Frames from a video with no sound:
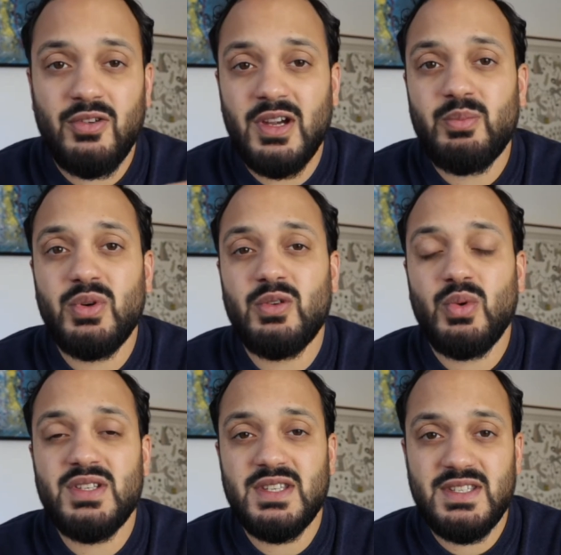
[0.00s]
CorrectBook
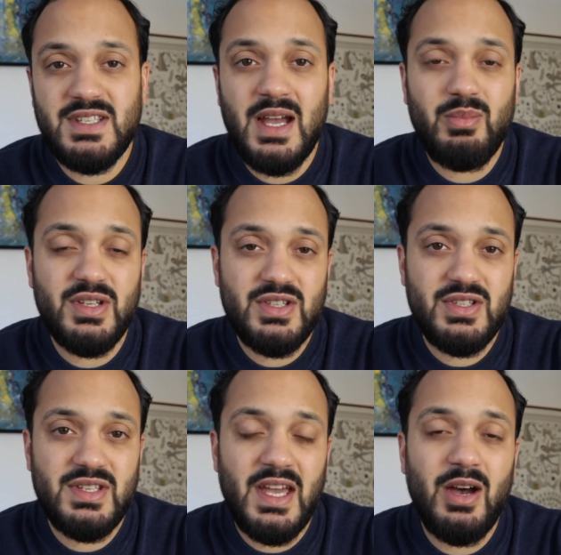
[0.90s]
was
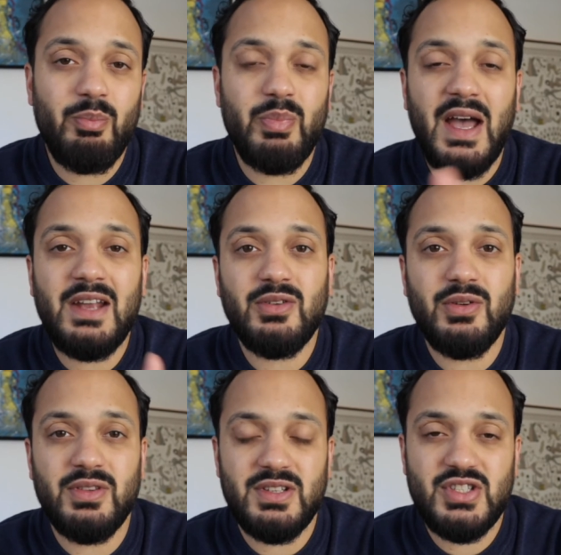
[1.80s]
established to help
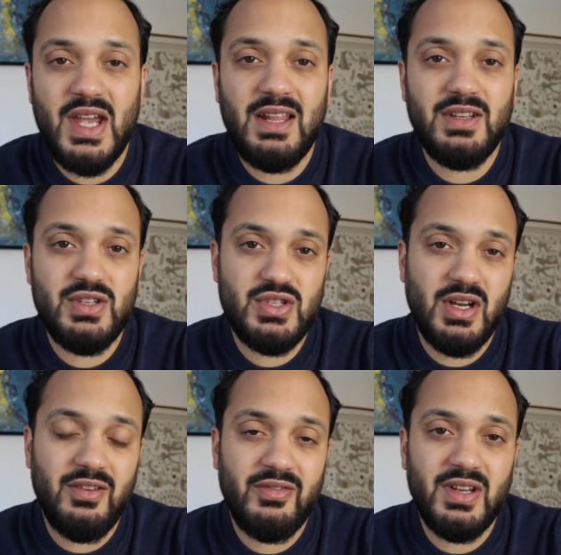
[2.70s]
battle the challenge
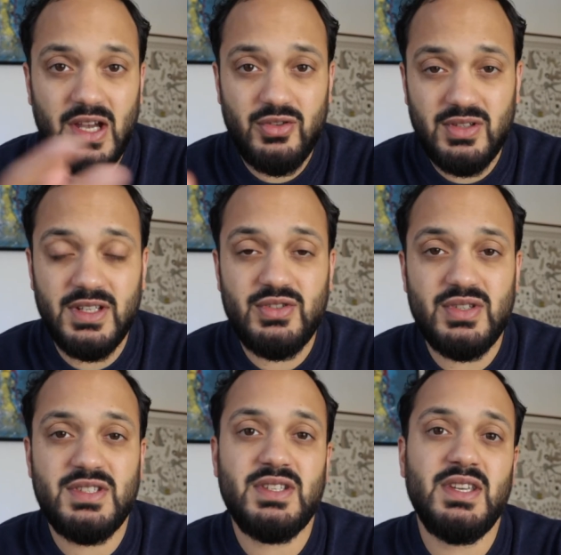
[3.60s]
of child
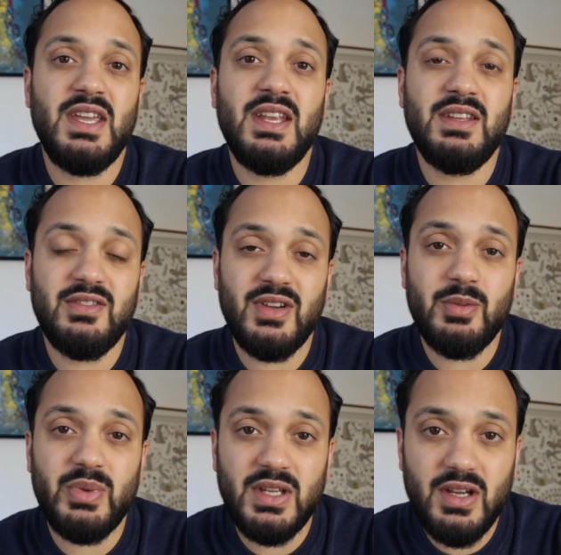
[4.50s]
illiteracy in
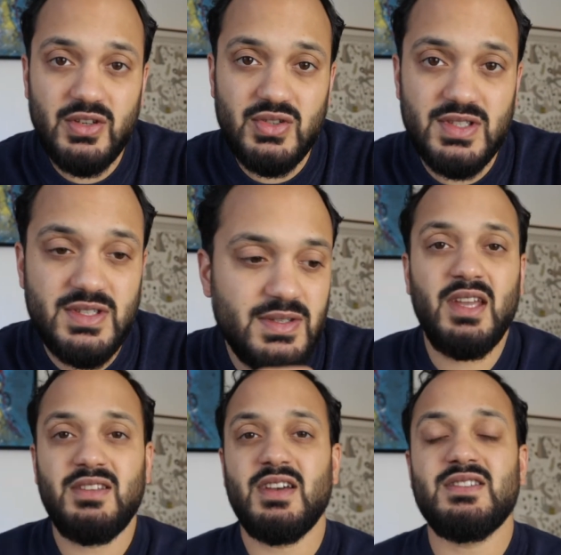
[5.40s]
developing countries.
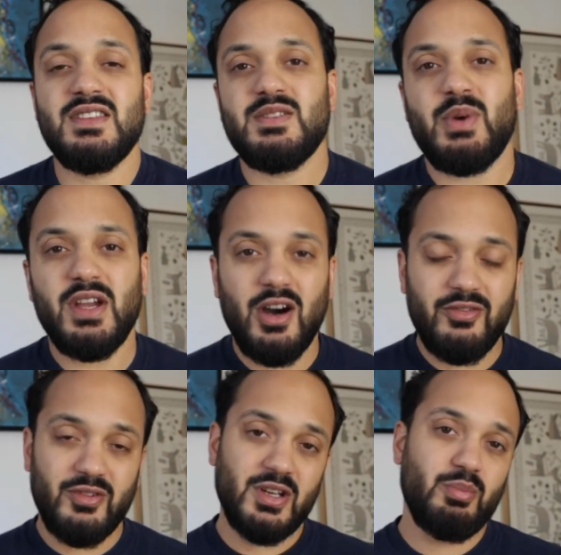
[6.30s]
It does this by
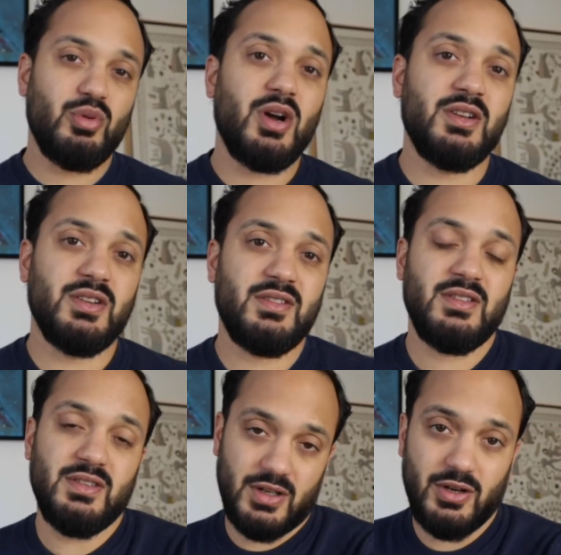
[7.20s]
offering a
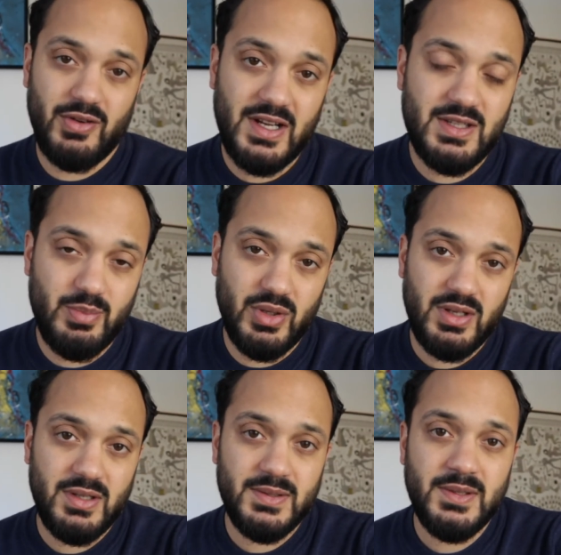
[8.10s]
product, the
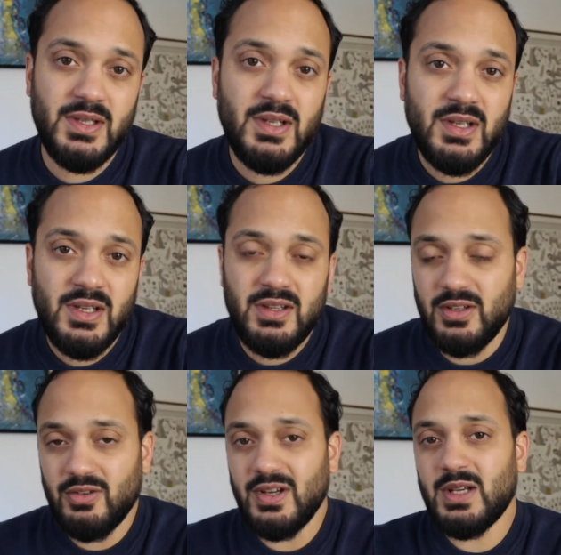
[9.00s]
CorrectBook.
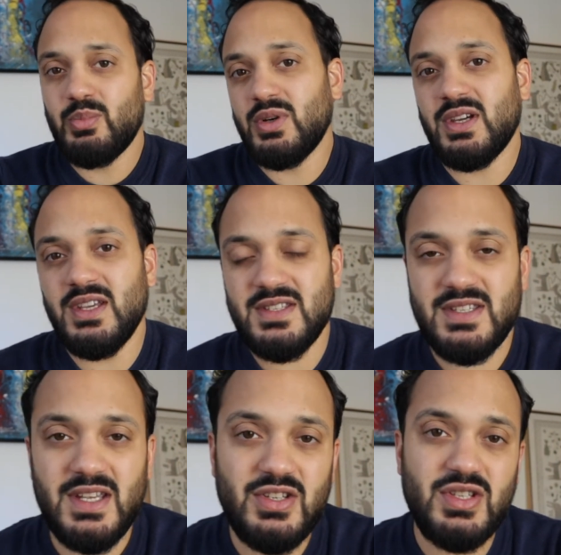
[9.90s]
The CorrectBook is
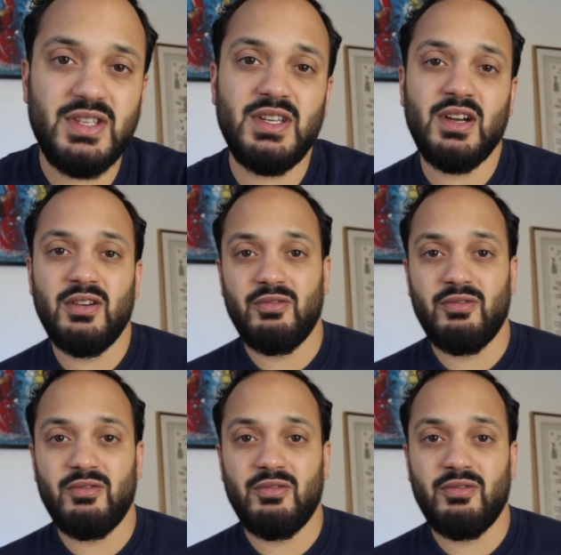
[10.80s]
essentially a